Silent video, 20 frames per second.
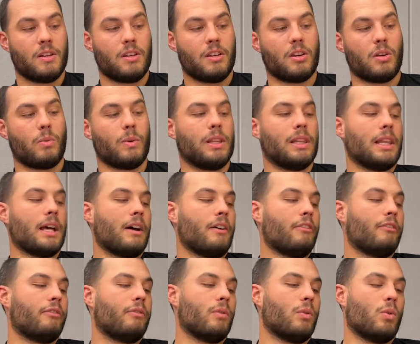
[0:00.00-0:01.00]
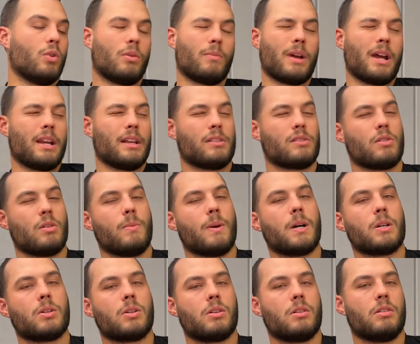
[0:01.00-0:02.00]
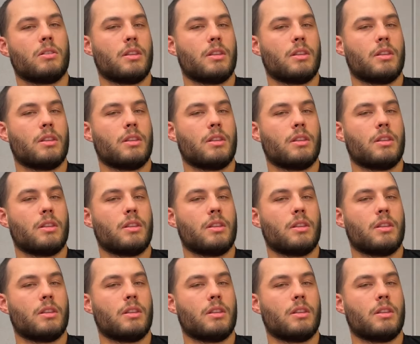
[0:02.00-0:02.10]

we love automating so much